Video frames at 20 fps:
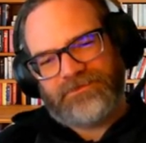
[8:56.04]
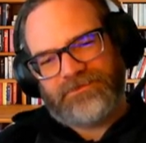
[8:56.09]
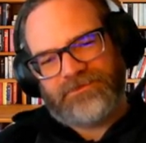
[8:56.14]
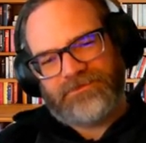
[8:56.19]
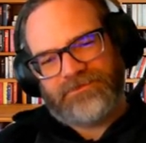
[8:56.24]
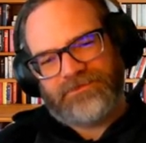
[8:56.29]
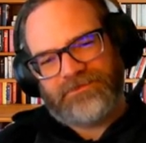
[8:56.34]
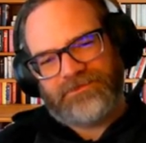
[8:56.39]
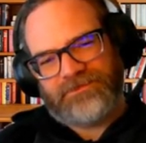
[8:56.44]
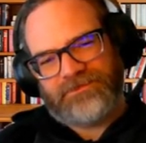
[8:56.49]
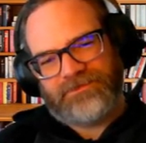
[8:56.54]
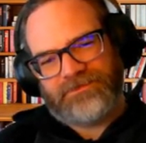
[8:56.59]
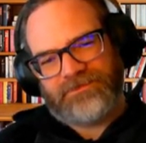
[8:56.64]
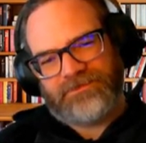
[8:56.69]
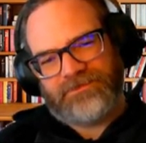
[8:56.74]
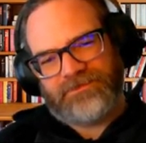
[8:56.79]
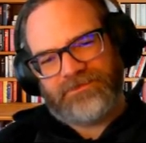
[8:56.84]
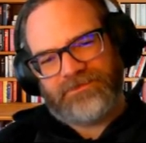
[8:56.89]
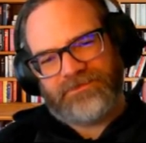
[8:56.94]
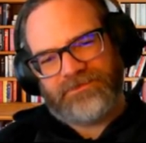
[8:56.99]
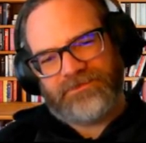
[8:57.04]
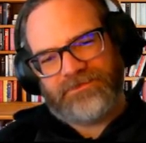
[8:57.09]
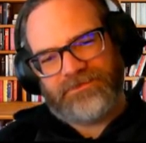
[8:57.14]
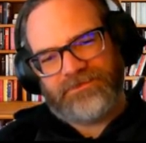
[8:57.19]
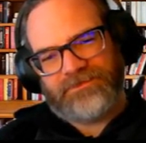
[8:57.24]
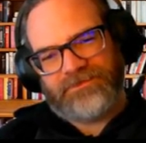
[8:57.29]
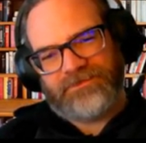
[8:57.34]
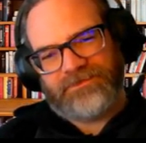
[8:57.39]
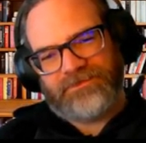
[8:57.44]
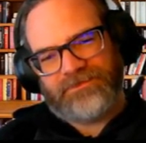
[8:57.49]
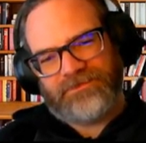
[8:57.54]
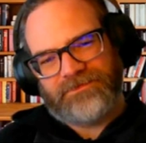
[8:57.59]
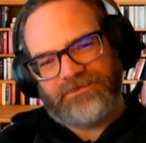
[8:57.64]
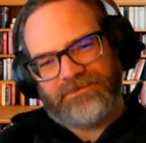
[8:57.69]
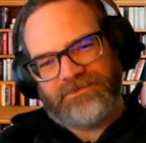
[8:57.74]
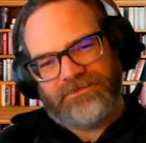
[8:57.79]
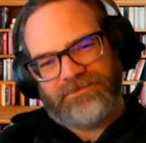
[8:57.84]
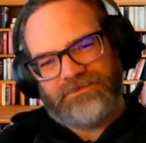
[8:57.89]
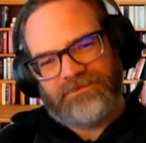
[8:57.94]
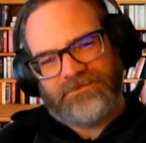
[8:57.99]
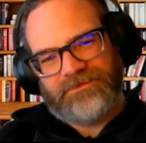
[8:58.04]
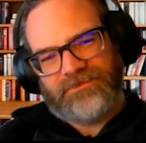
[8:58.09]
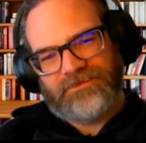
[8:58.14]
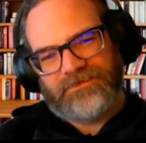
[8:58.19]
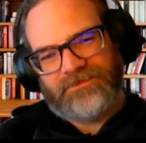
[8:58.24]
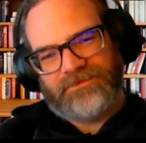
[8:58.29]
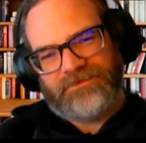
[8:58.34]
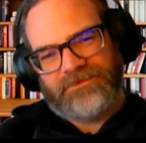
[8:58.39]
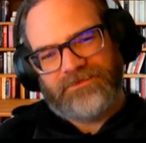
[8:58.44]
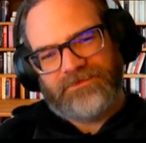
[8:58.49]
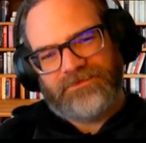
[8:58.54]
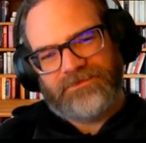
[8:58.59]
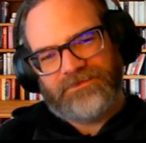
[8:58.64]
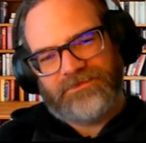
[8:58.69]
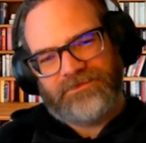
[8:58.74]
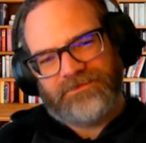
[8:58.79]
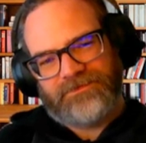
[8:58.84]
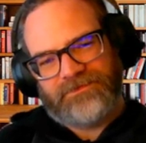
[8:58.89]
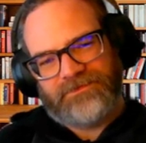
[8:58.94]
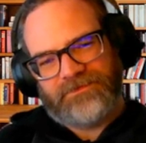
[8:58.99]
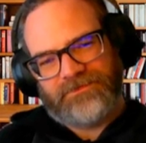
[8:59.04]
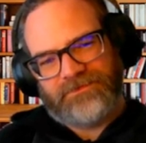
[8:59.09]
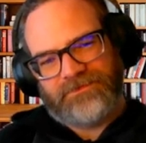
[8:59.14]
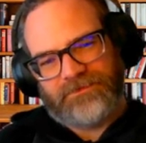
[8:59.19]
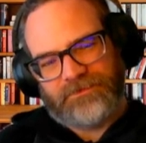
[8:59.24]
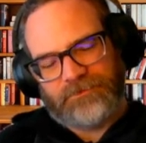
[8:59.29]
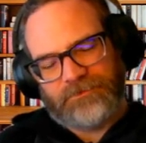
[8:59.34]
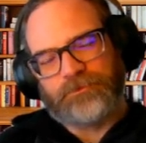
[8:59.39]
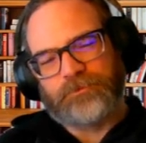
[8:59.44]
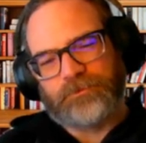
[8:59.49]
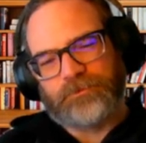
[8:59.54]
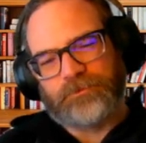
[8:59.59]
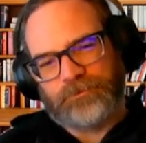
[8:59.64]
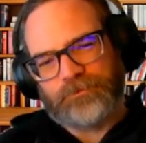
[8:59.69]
The person shown says nothing.